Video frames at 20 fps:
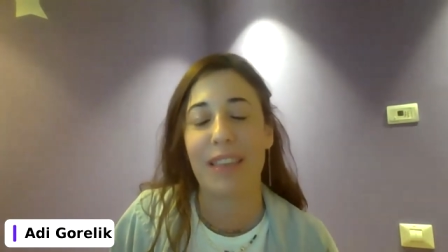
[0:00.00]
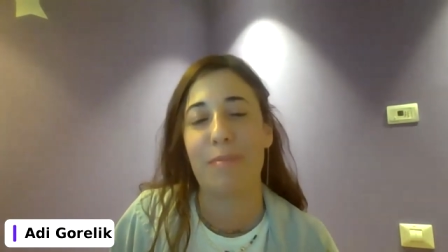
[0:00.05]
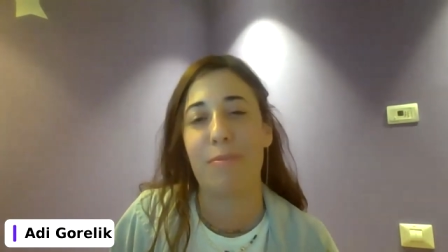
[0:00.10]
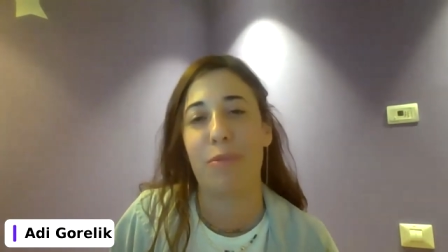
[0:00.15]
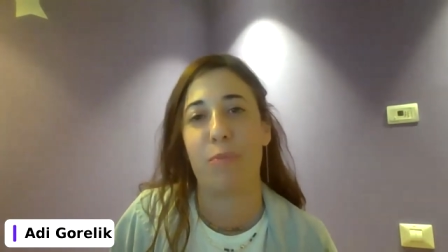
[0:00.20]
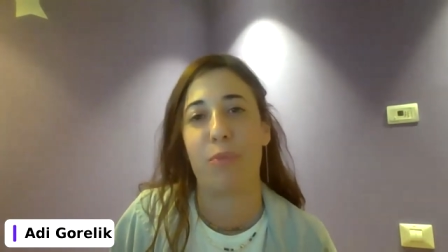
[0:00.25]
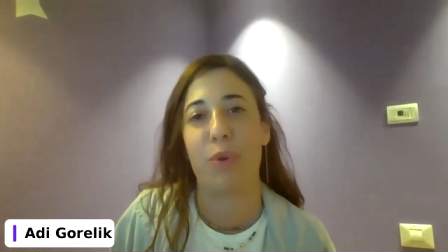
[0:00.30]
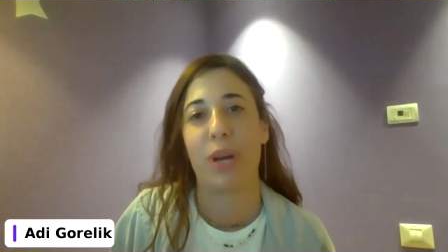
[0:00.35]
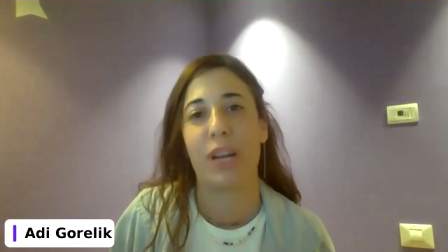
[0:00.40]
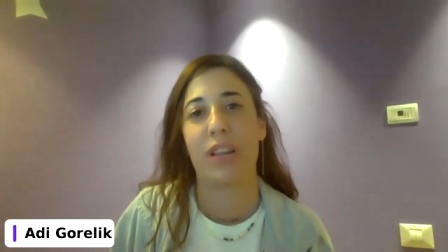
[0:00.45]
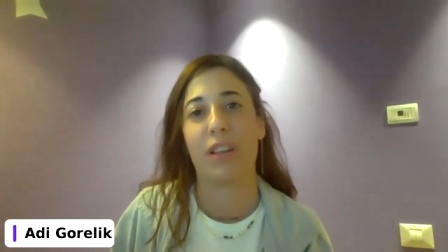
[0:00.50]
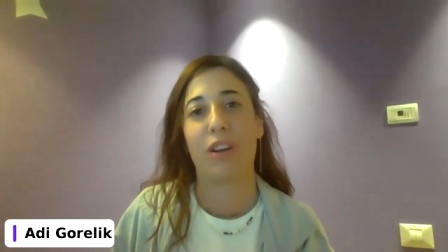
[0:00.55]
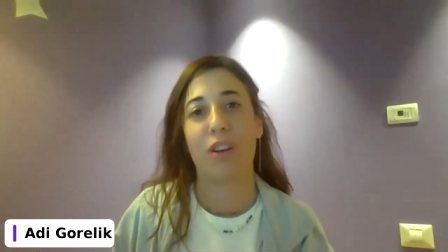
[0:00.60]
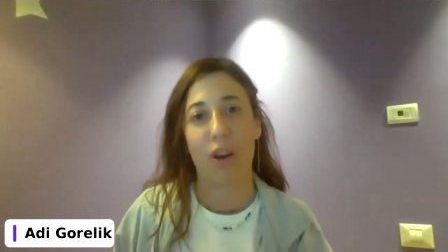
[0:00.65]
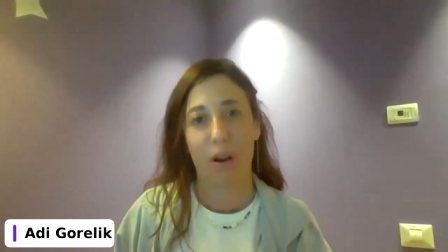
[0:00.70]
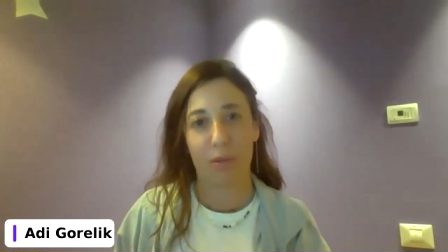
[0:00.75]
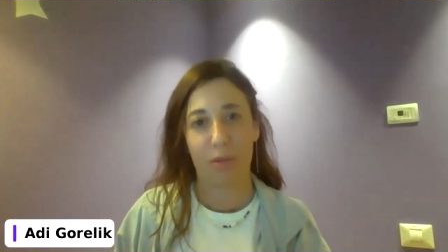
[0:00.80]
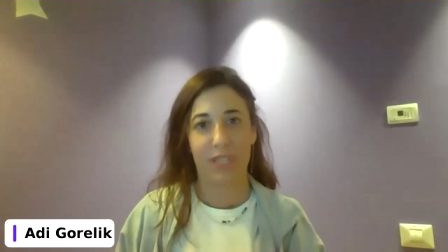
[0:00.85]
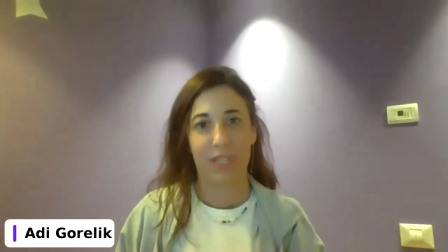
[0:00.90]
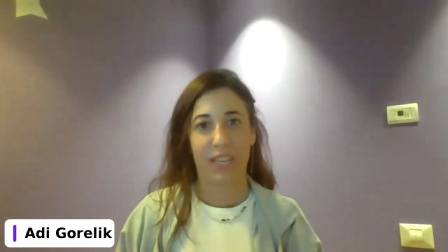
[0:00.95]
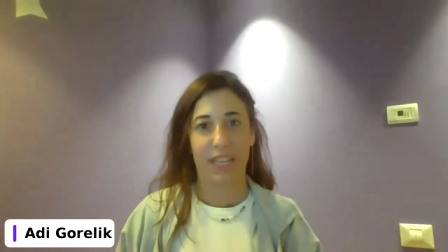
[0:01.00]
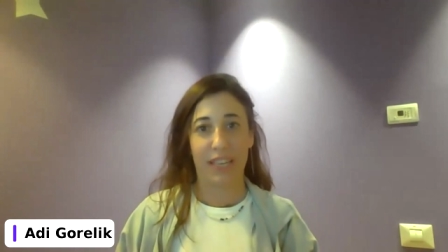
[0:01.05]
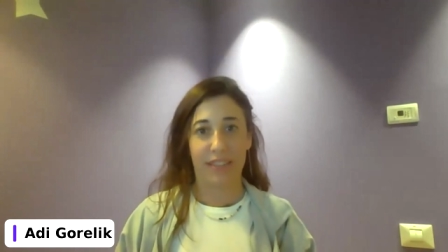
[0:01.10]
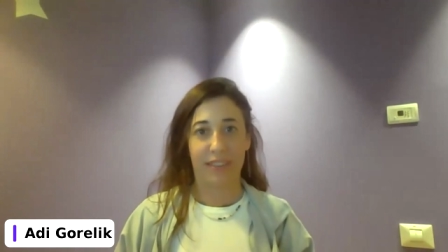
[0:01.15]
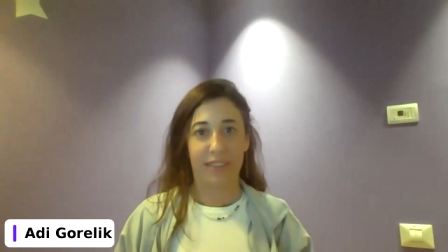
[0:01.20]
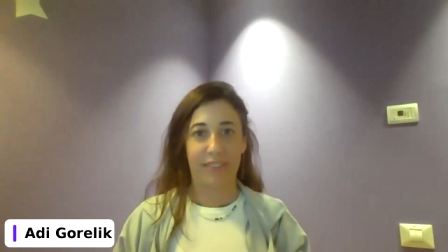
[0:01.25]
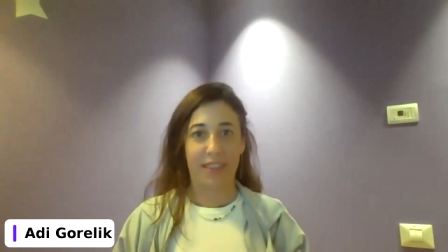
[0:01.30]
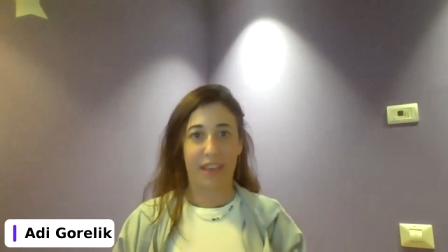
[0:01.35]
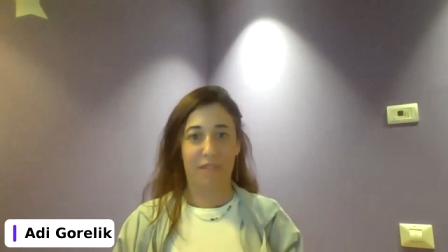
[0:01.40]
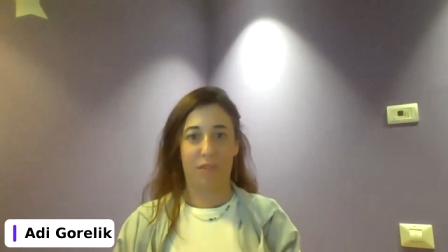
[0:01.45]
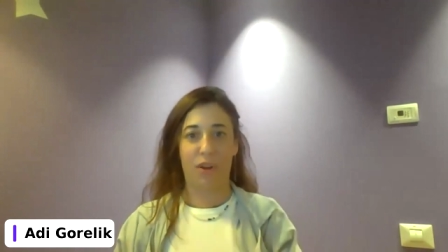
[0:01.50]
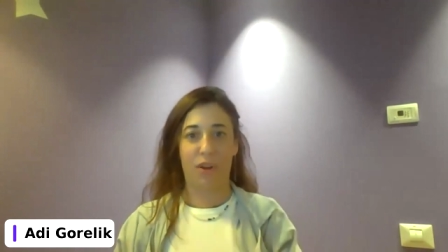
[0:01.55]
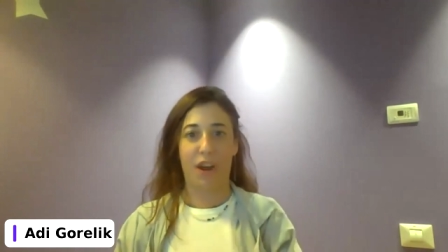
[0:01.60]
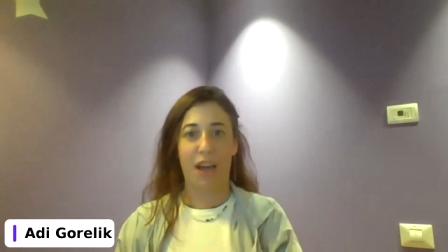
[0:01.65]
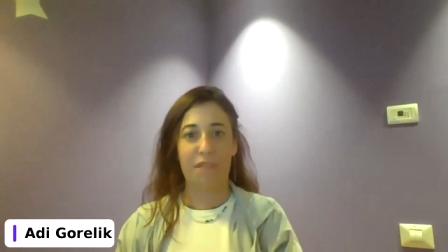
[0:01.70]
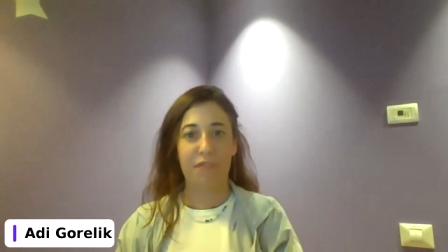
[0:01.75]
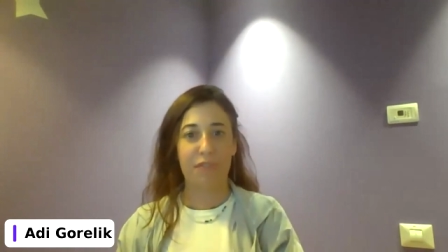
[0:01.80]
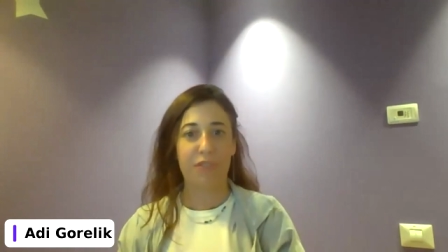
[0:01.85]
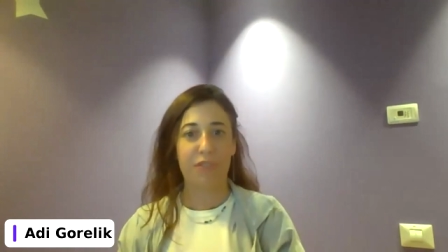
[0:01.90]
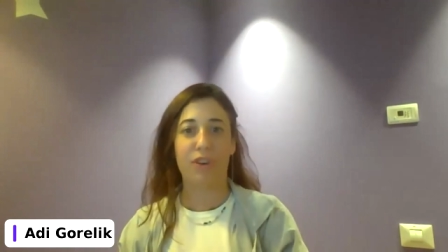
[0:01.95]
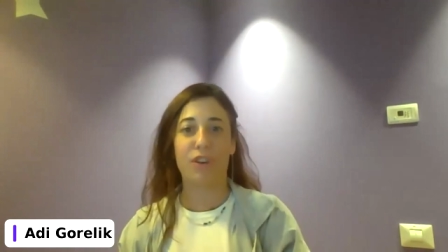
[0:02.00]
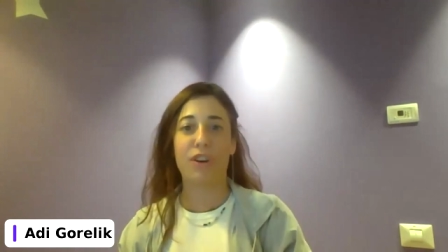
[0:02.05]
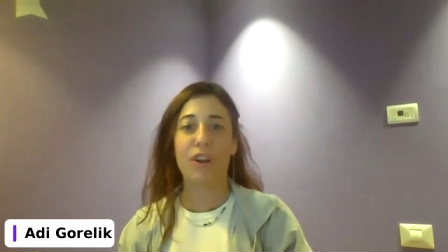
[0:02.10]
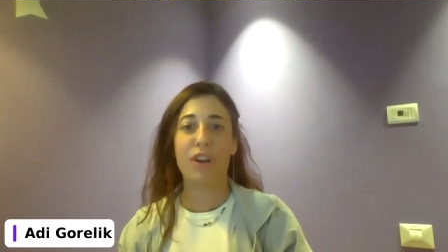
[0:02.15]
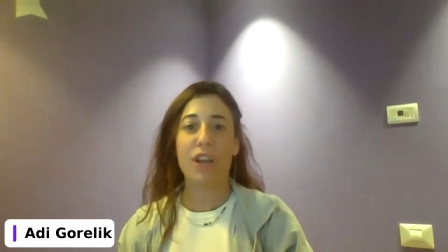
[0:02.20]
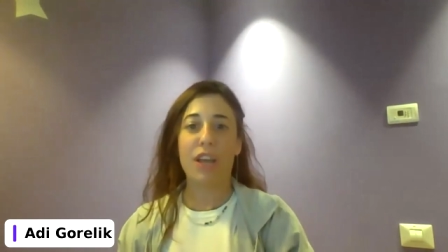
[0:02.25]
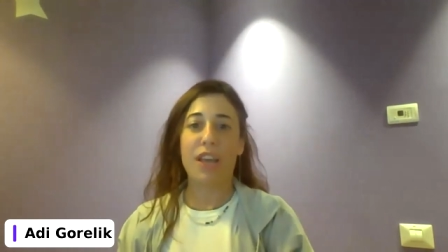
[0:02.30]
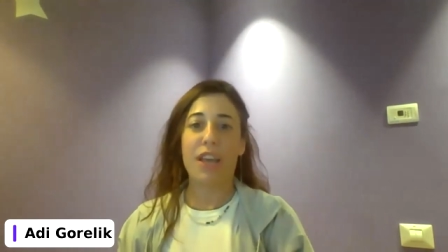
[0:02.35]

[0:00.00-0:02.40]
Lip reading: I'm the brand and comms lead at Everafter.